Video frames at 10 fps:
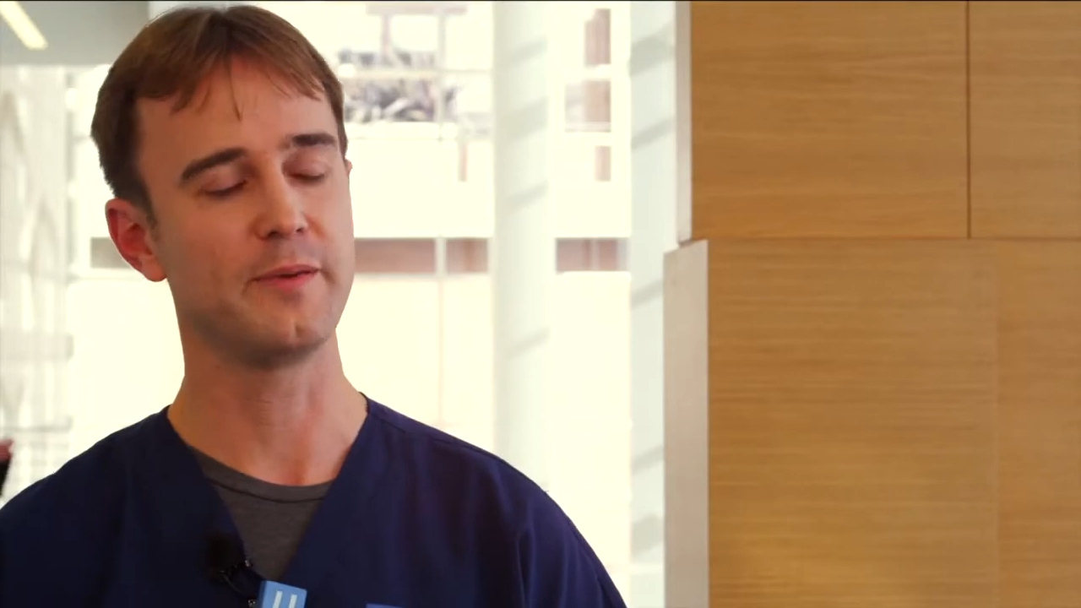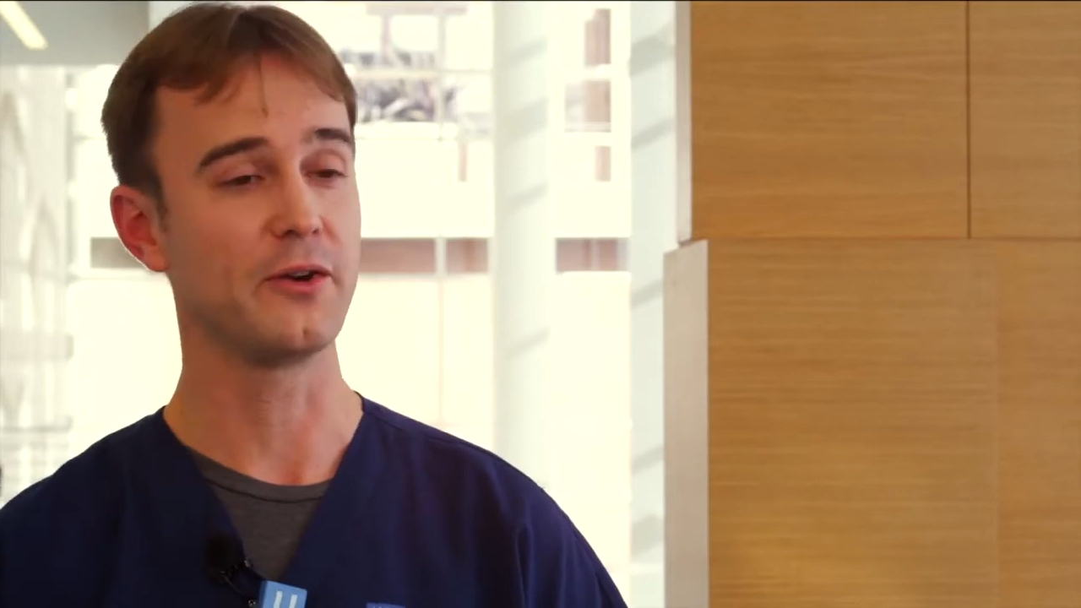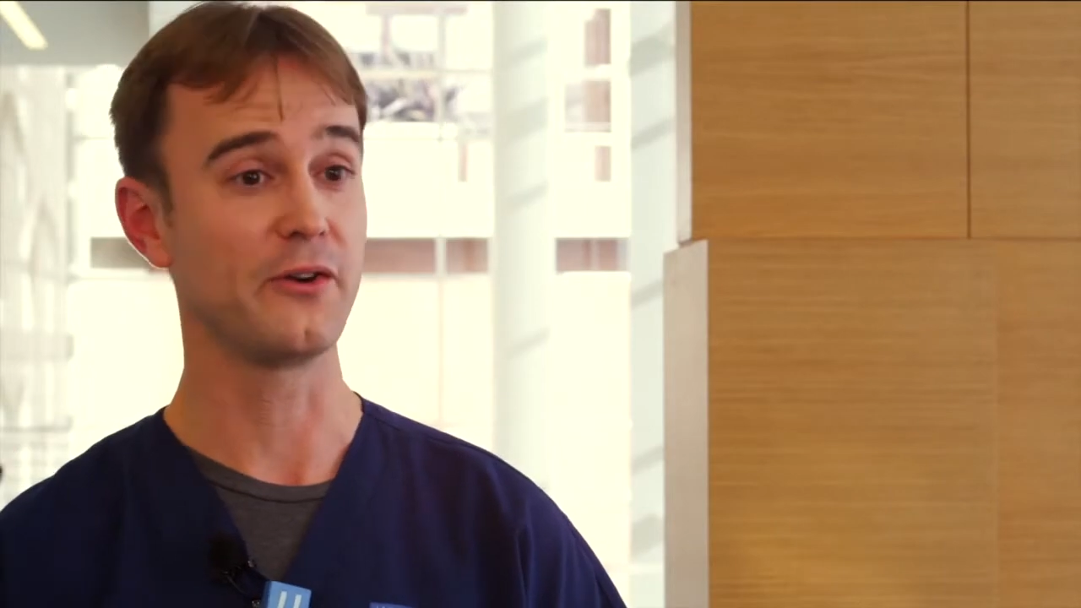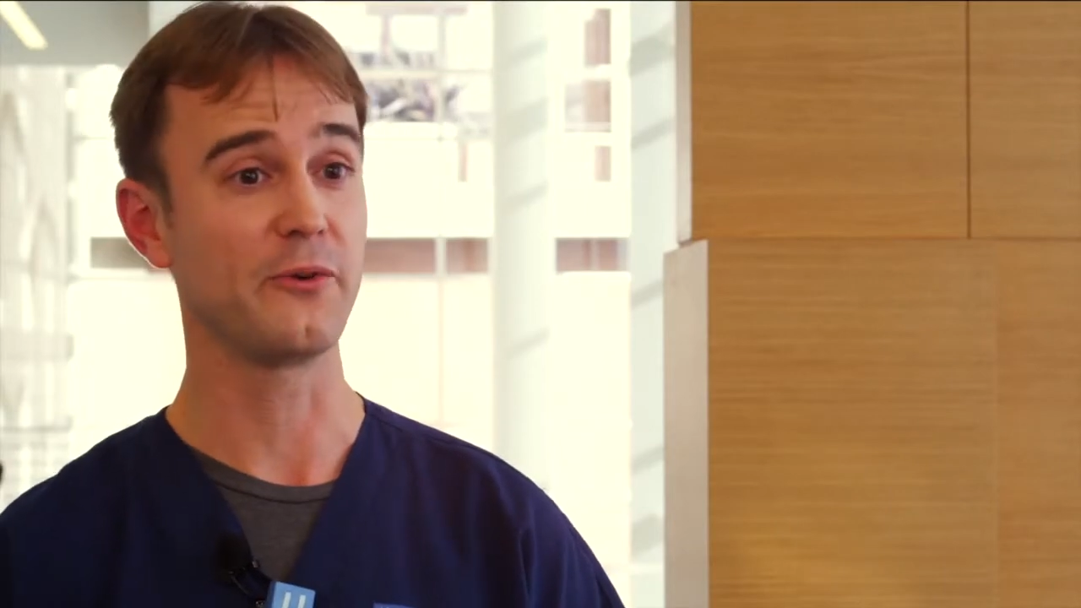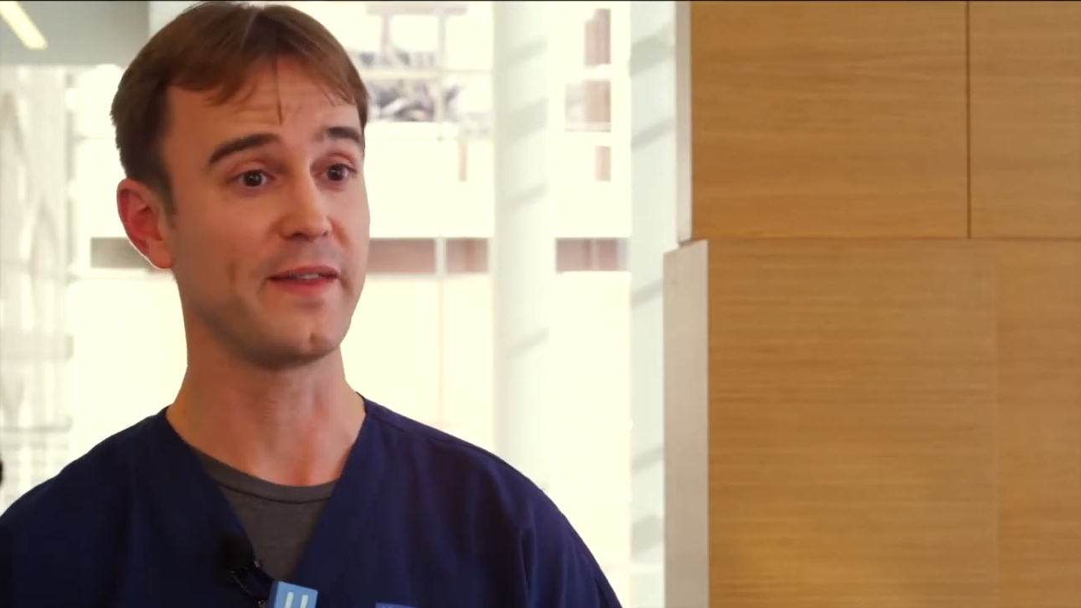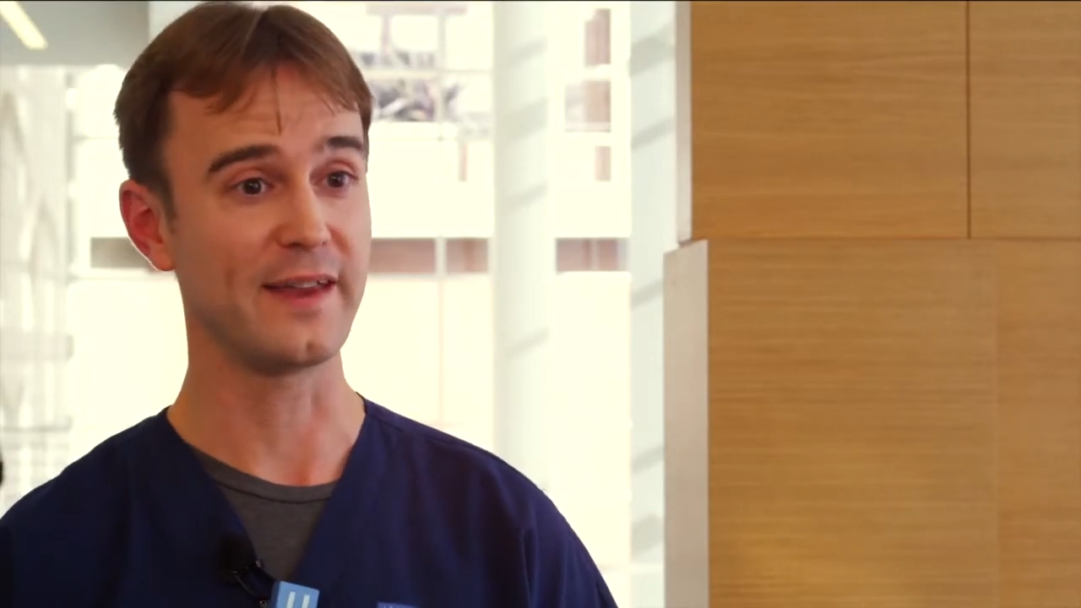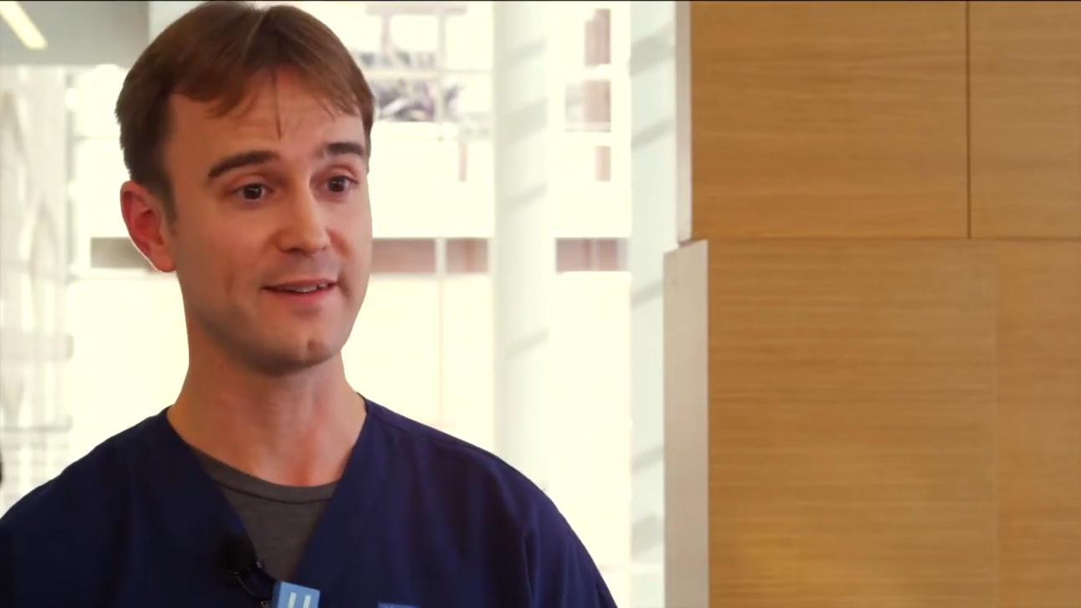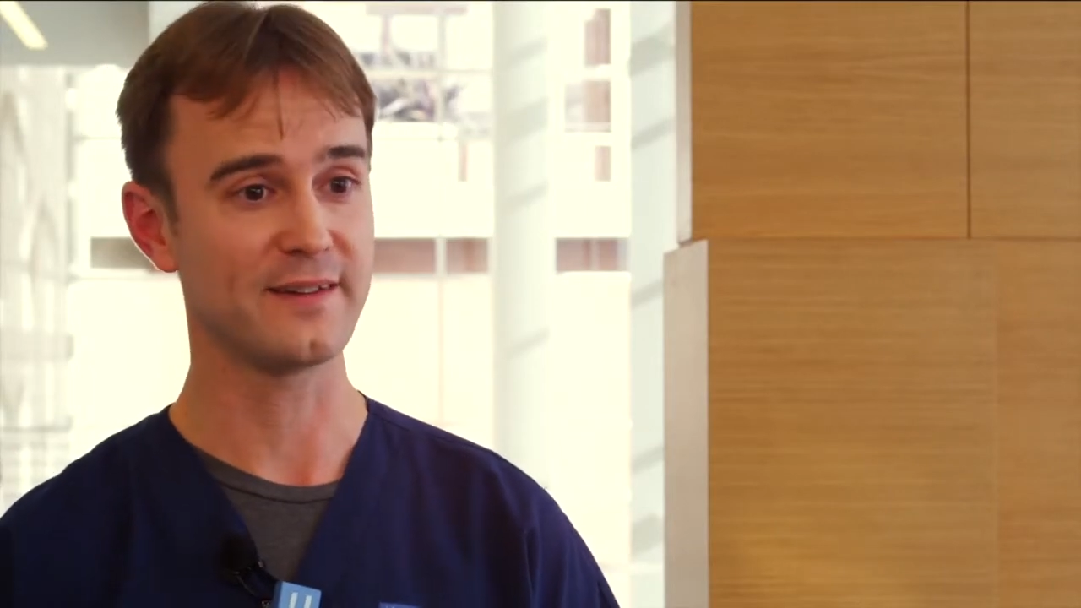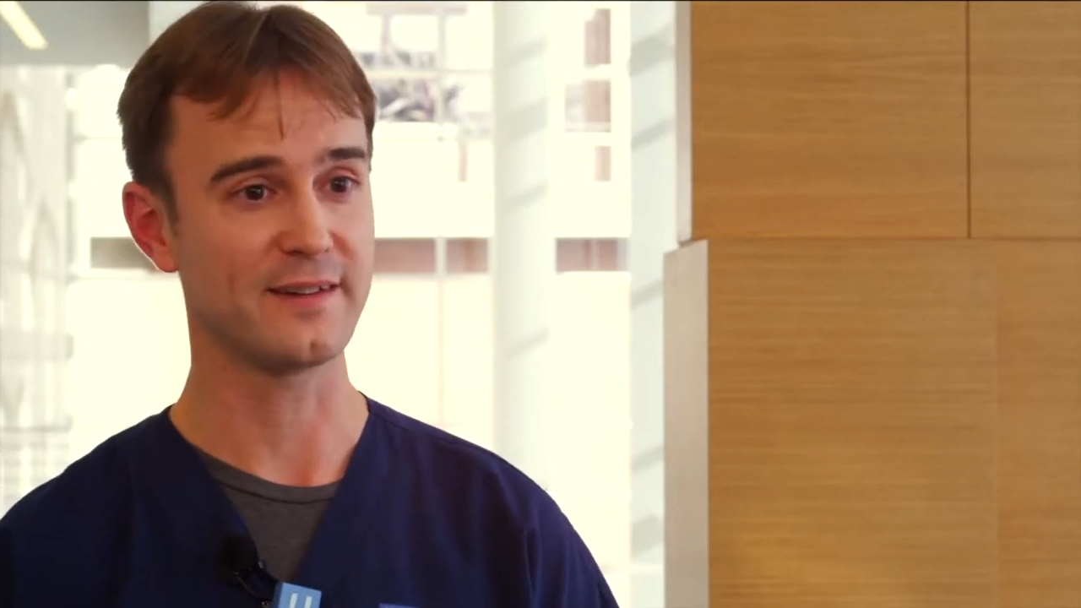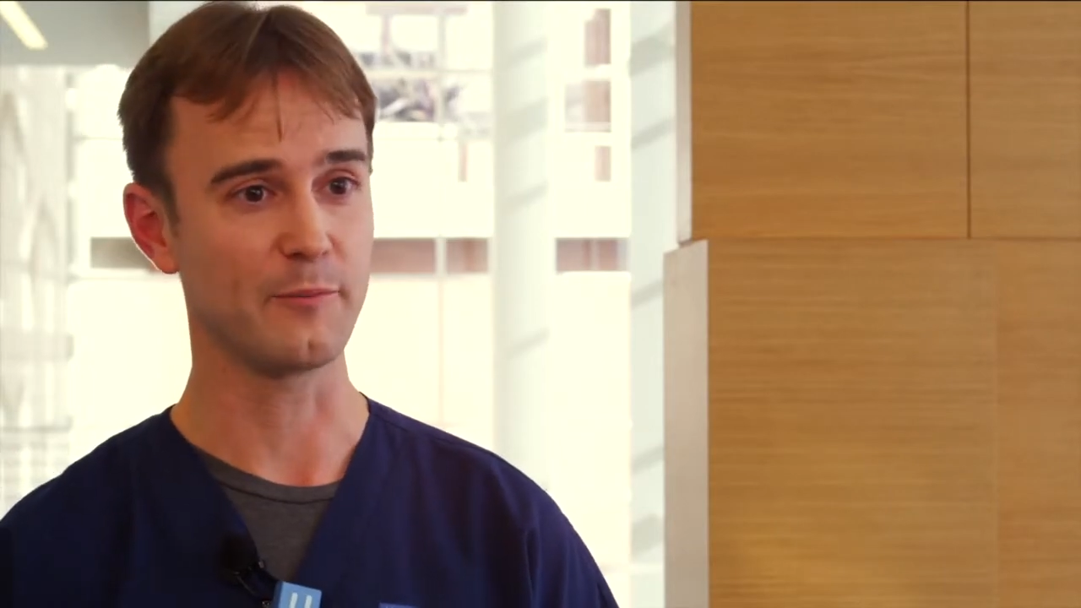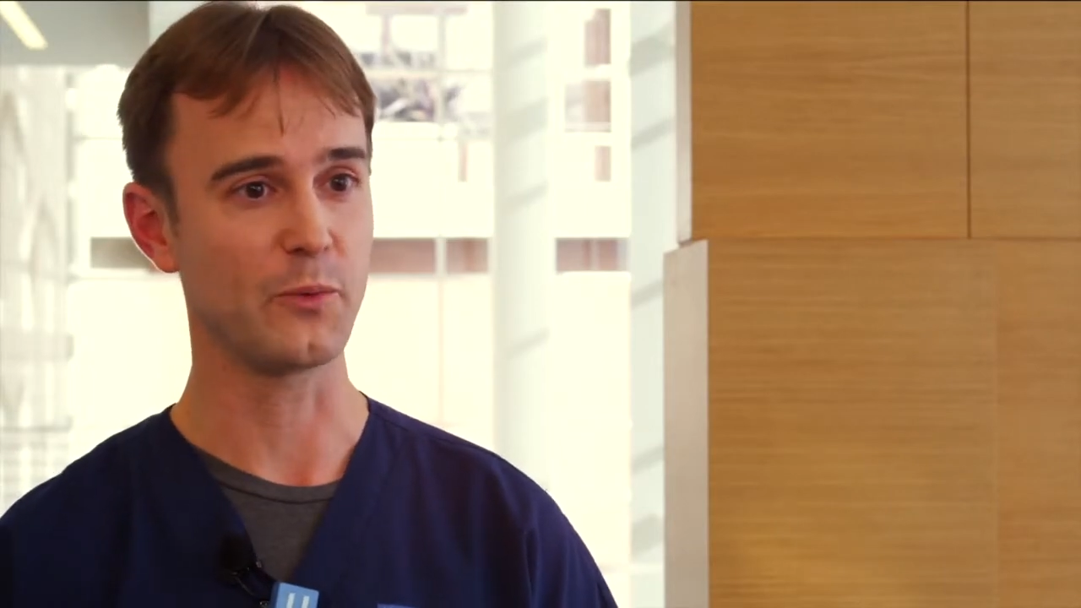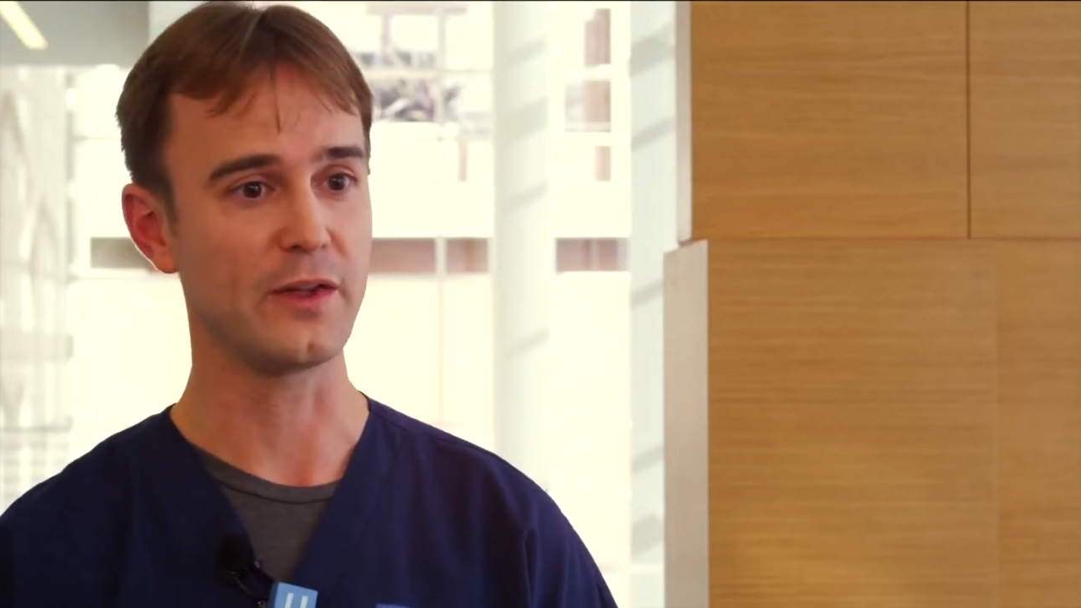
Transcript: build a relationship